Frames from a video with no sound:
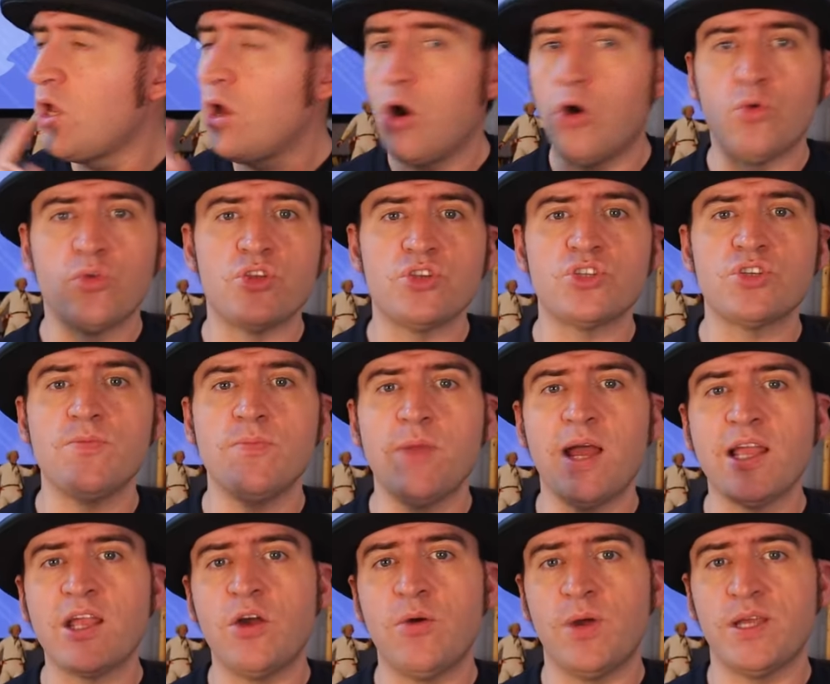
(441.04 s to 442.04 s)
Oh, there's some
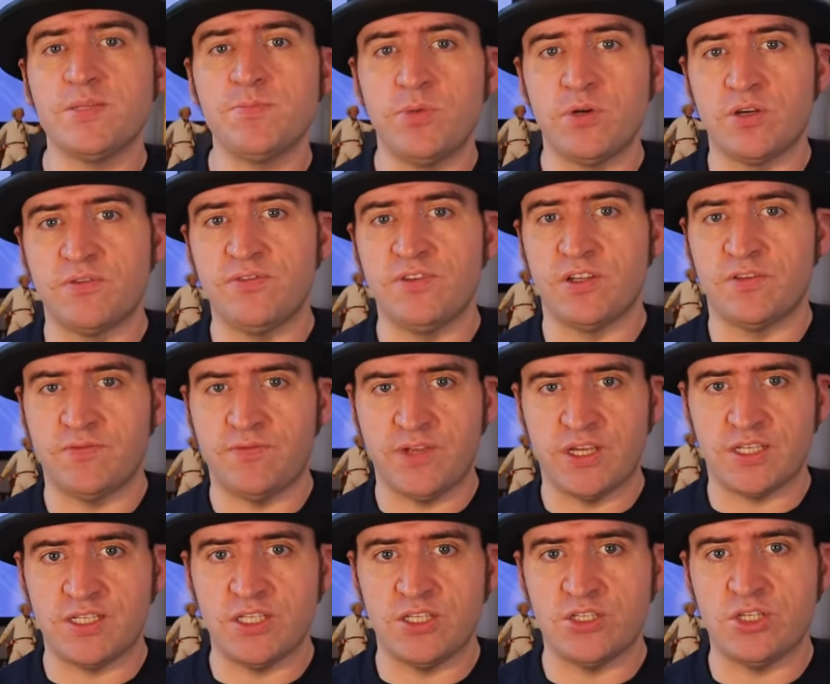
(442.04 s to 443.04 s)
macOS bug
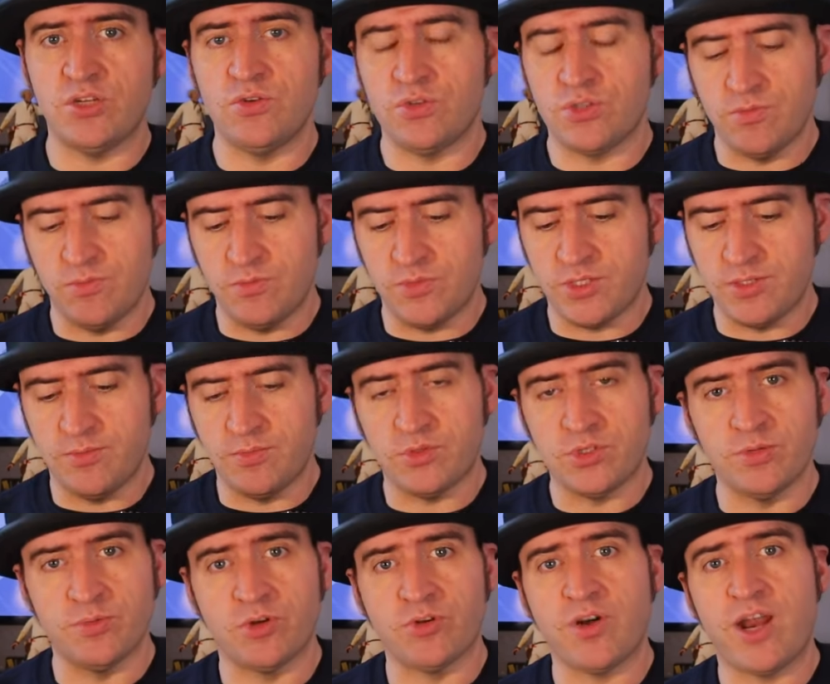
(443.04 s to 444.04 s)
fixes too. Some
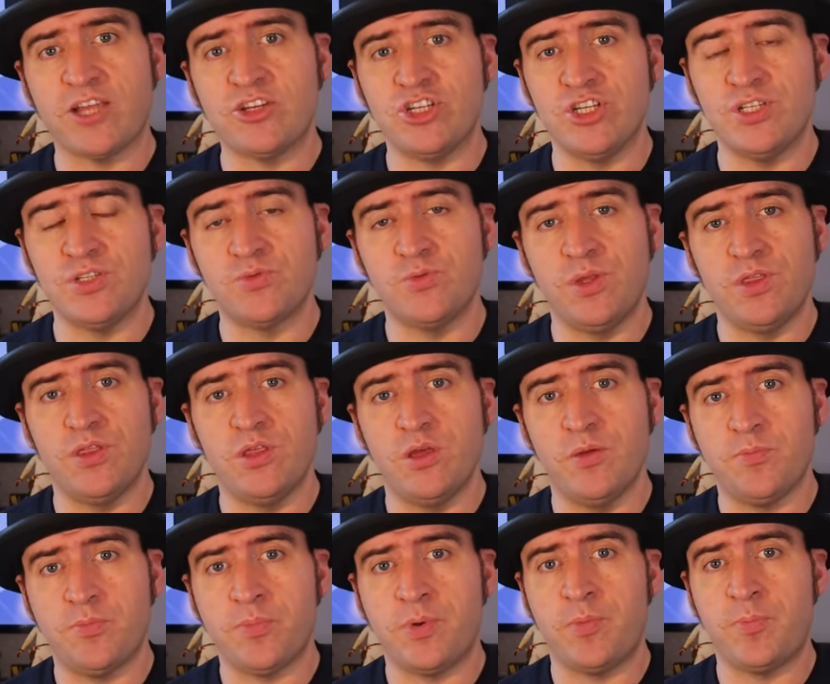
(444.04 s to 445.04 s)
crashes with
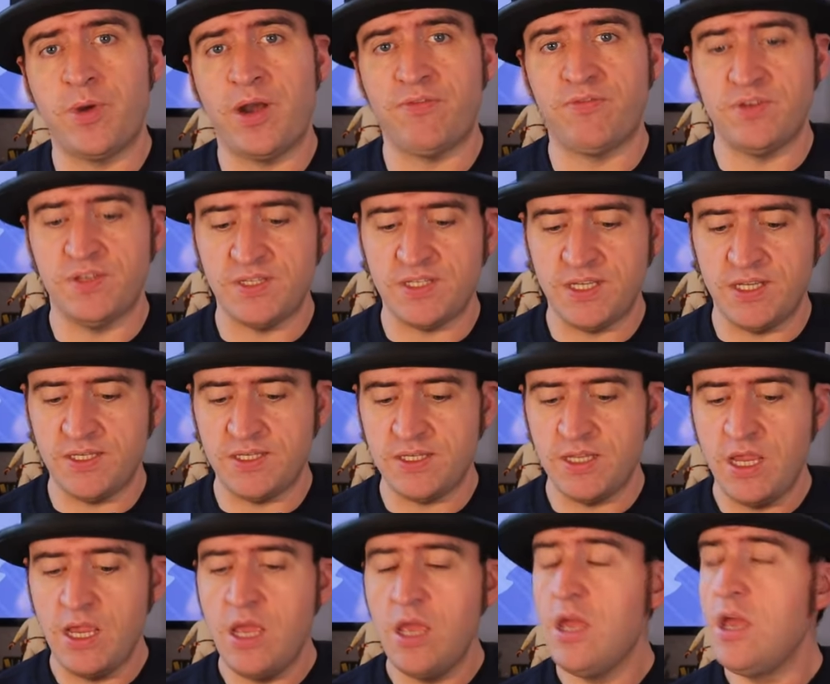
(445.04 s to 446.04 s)
the preferences.
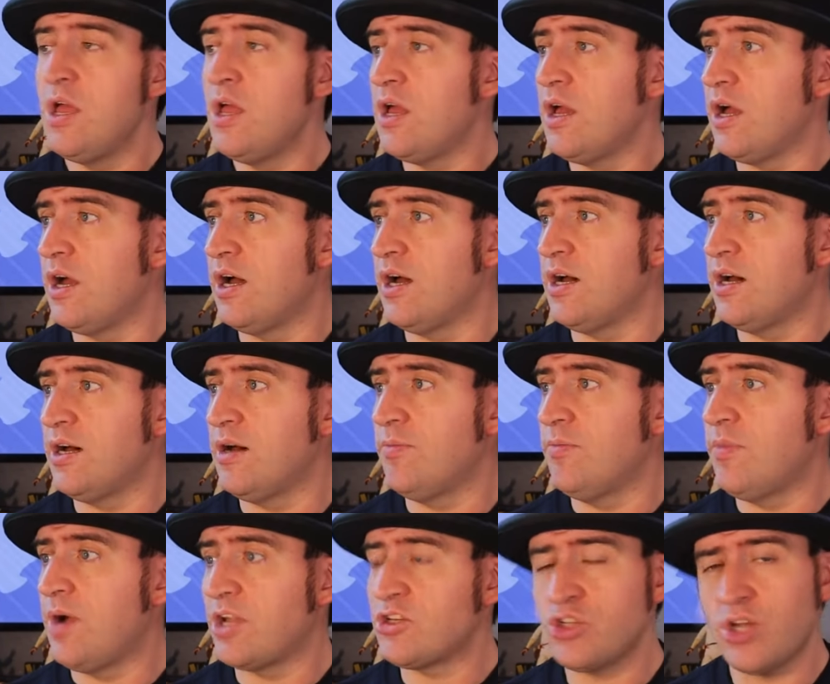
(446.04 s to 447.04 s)

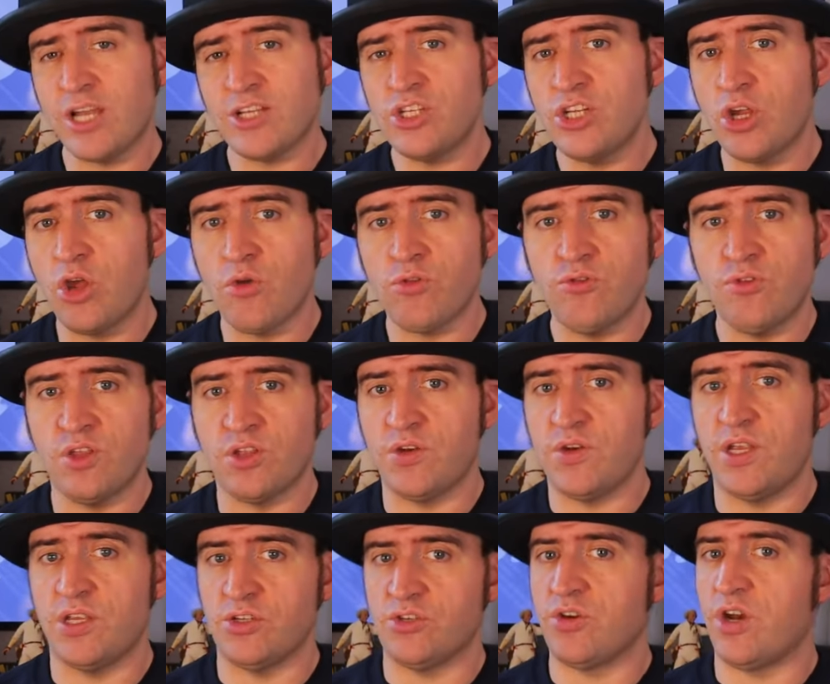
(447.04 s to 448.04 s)
I should actually go through the
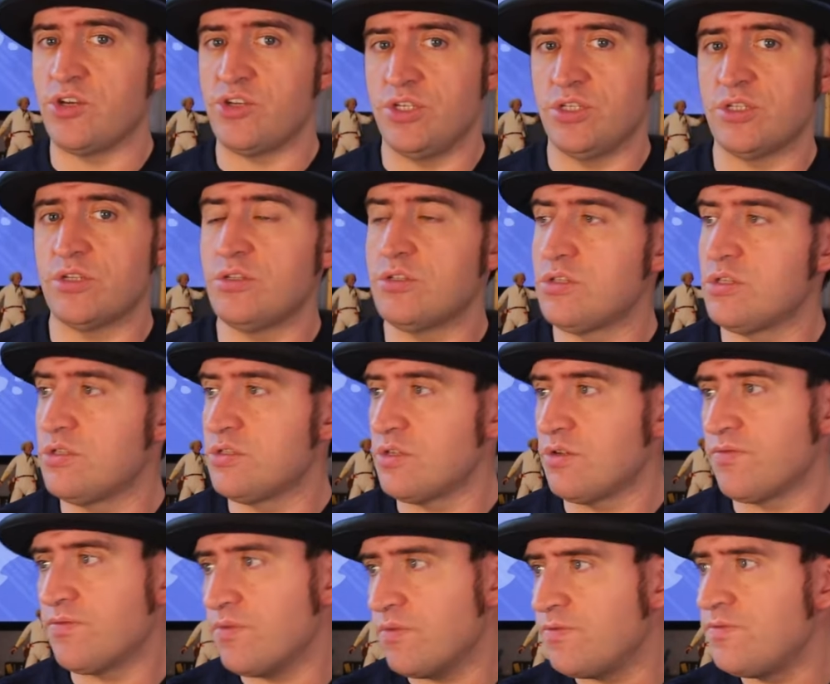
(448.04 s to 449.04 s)
crashes because there's
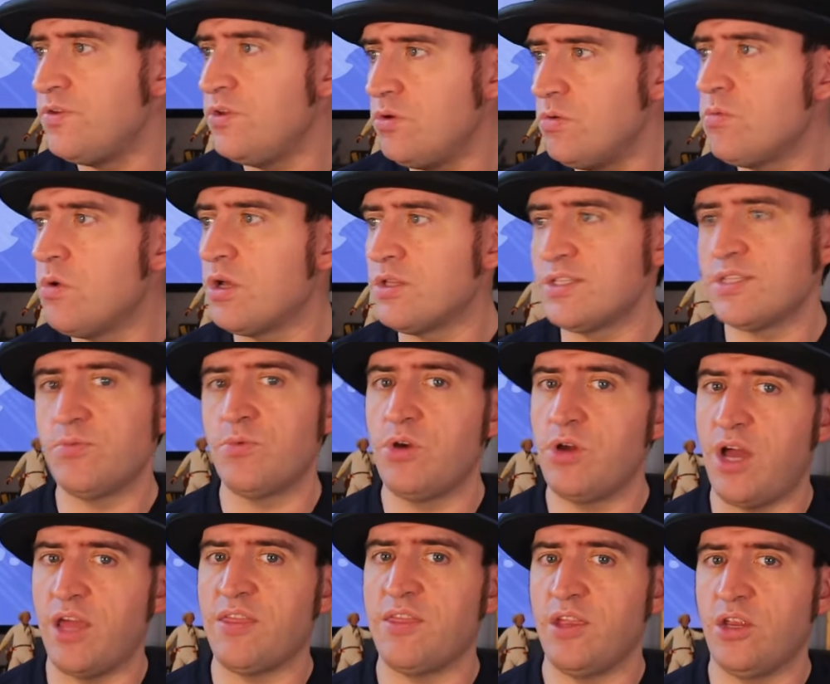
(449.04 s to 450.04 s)
a few ones
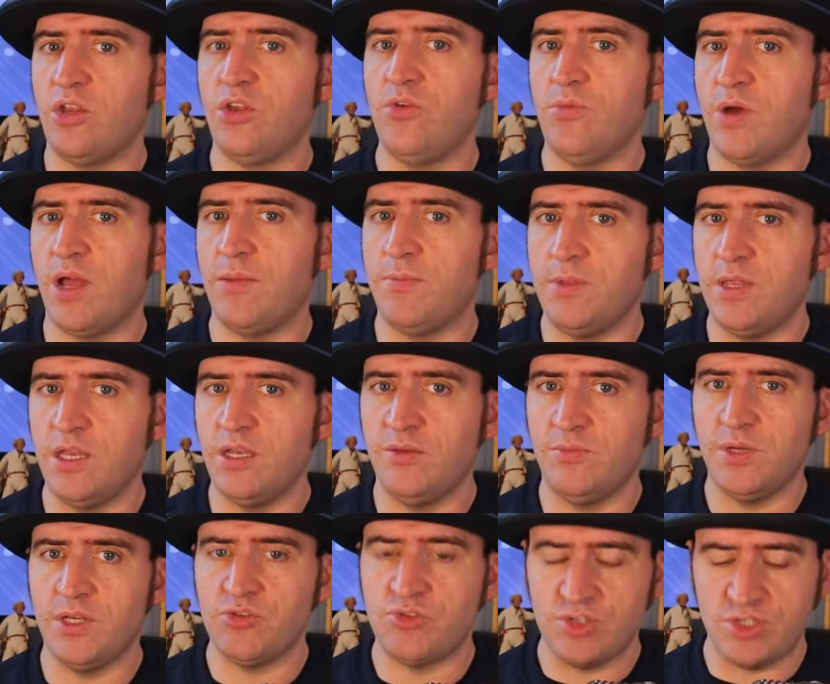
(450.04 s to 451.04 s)
where I think you might be
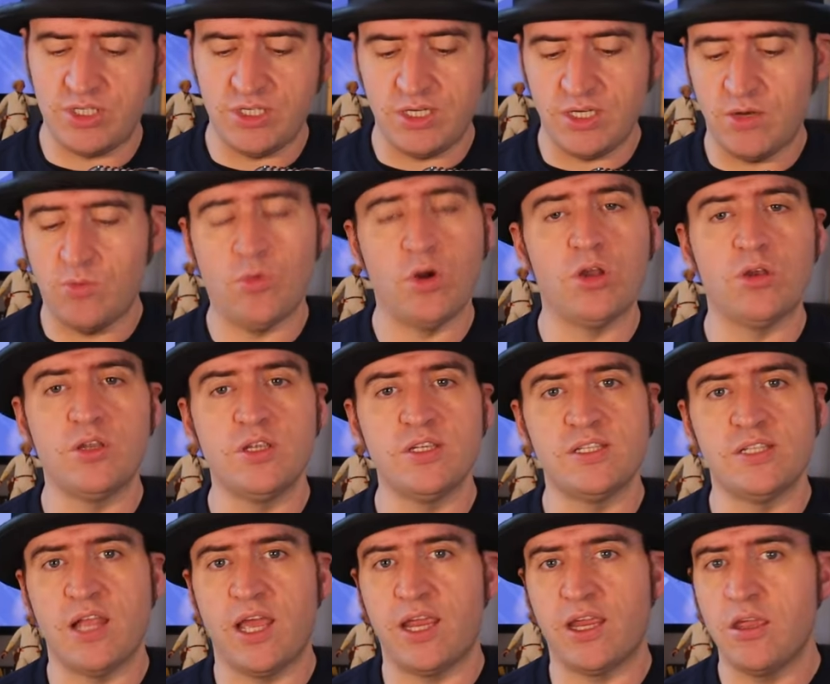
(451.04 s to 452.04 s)
interested in. One
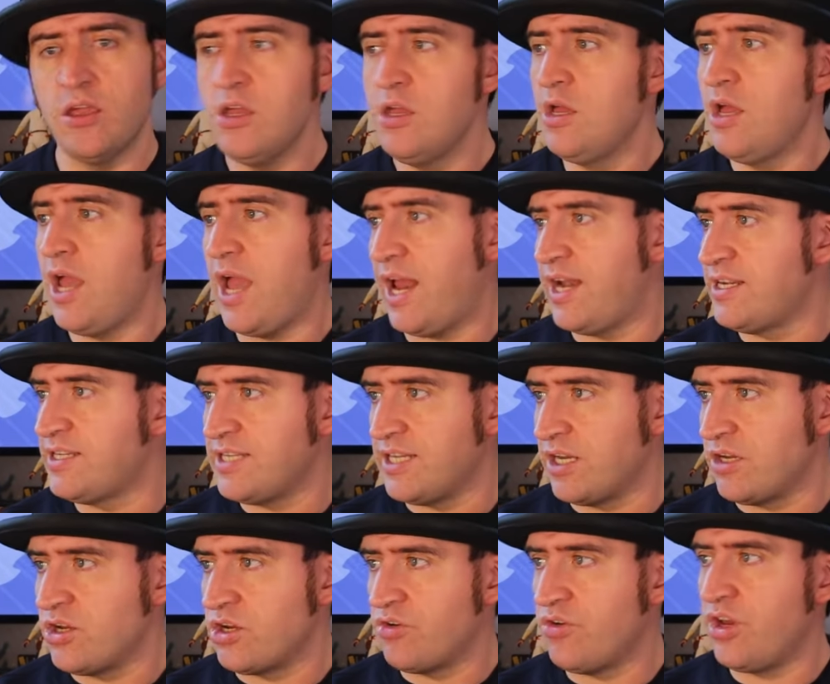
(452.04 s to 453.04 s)
is like
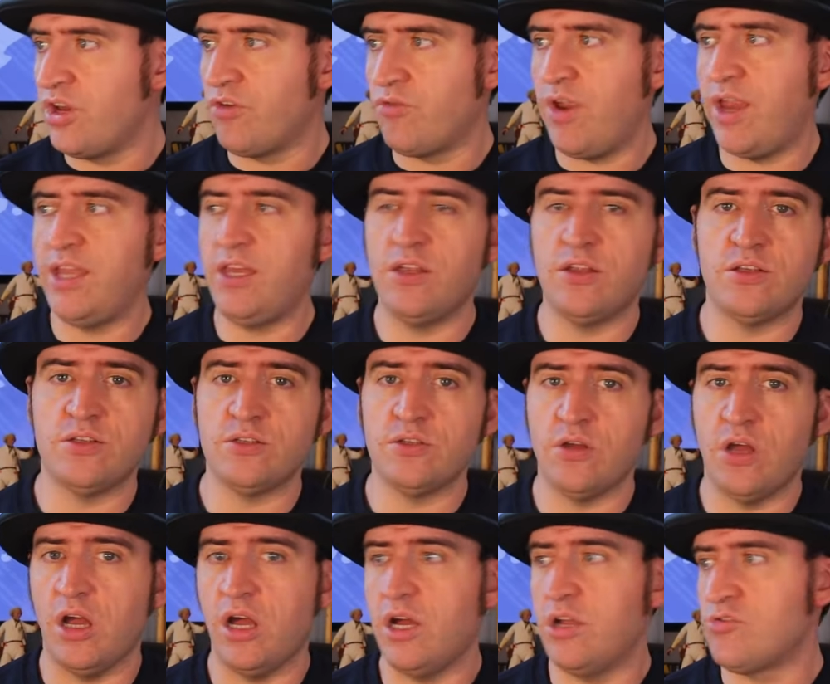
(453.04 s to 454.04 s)
editing a gradient,
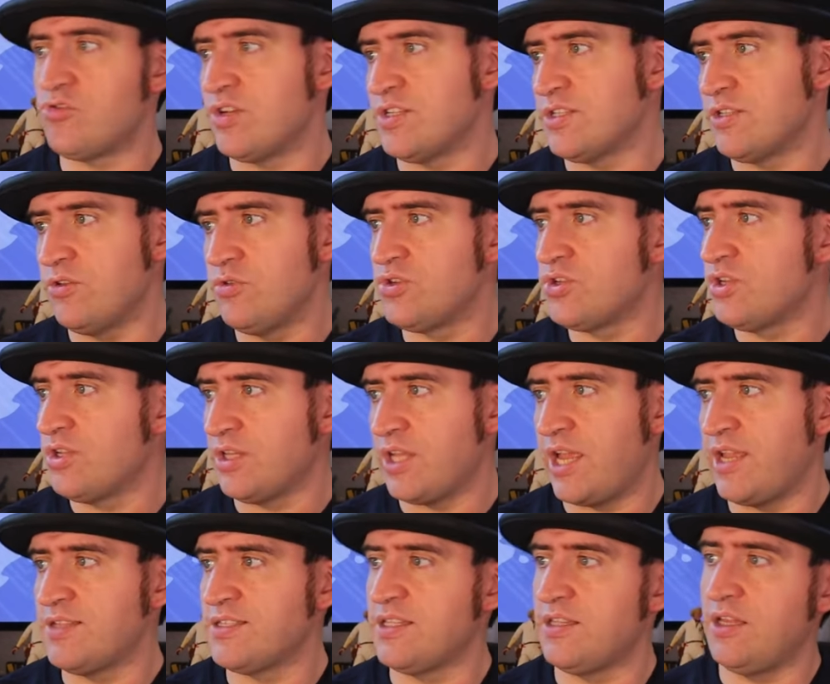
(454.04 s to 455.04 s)
translucent
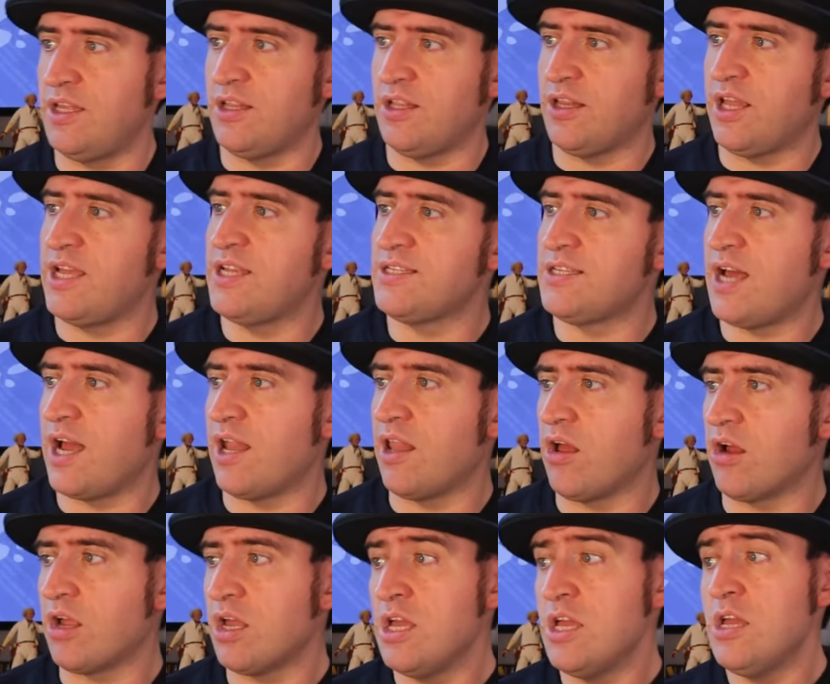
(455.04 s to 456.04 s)
layers in the layers
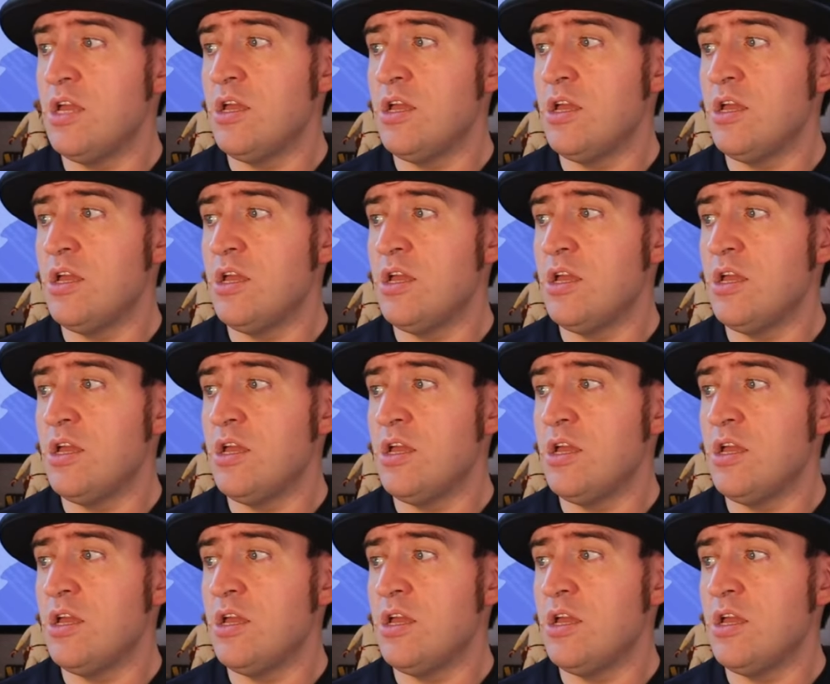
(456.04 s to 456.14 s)
dialog,